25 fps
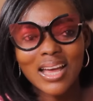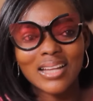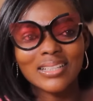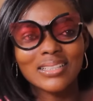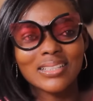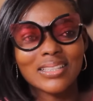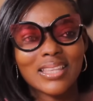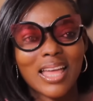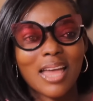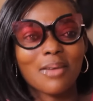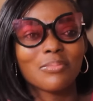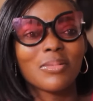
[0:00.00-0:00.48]
they
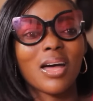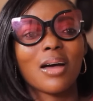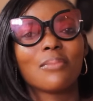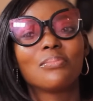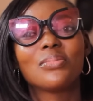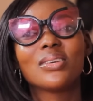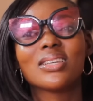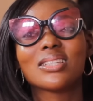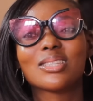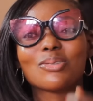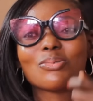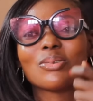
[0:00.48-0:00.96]
are the type
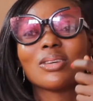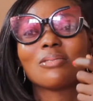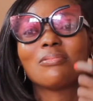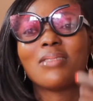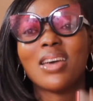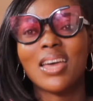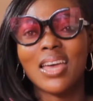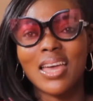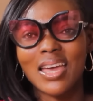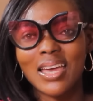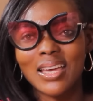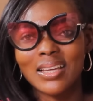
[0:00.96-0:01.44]
that beat
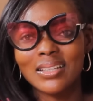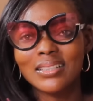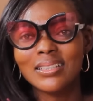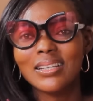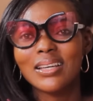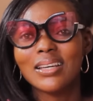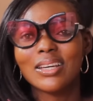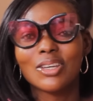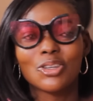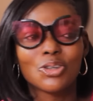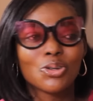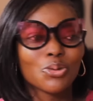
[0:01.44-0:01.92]

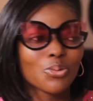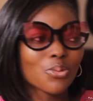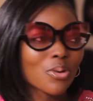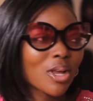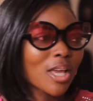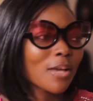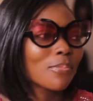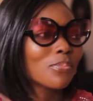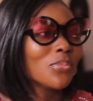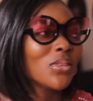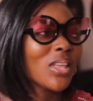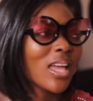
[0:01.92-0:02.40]
women,
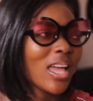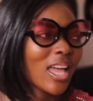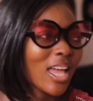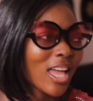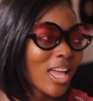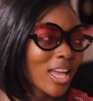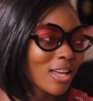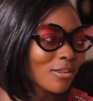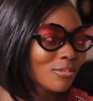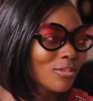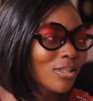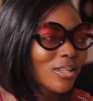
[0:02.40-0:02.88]
you rape
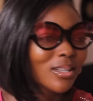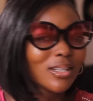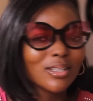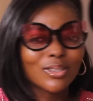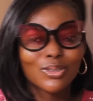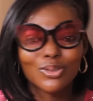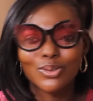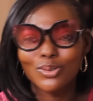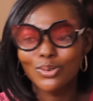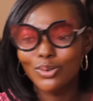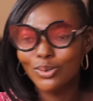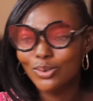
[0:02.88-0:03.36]
them,
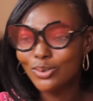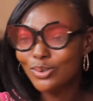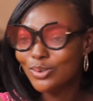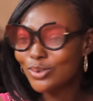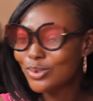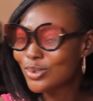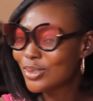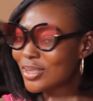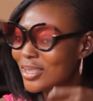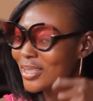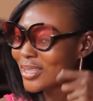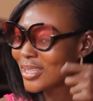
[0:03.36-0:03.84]
you
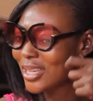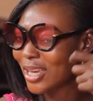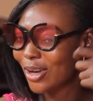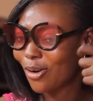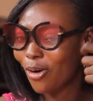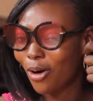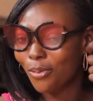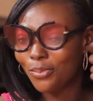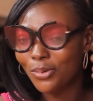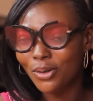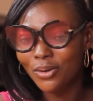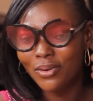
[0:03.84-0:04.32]
don't
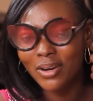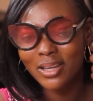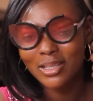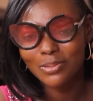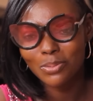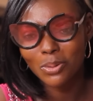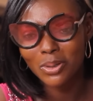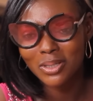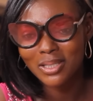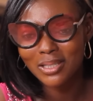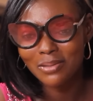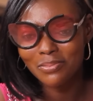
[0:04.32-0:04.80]
take up your
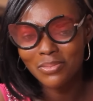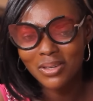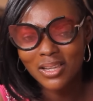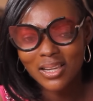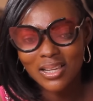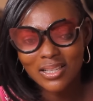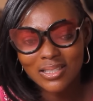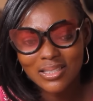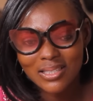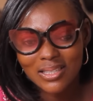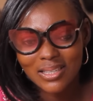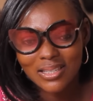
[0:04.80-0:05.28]

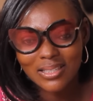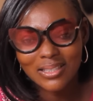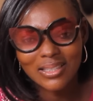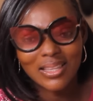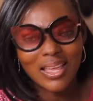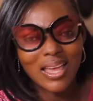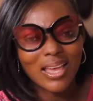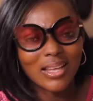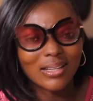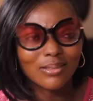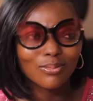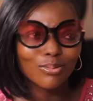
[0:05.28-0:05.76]

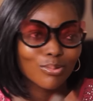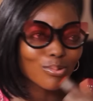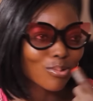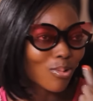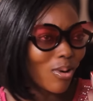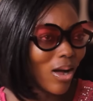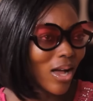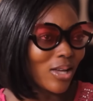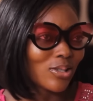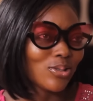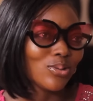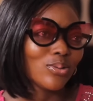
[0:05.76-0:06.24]
responsibility, then
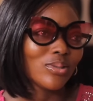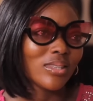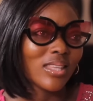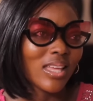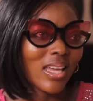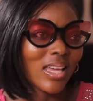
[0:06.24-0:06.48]
who are you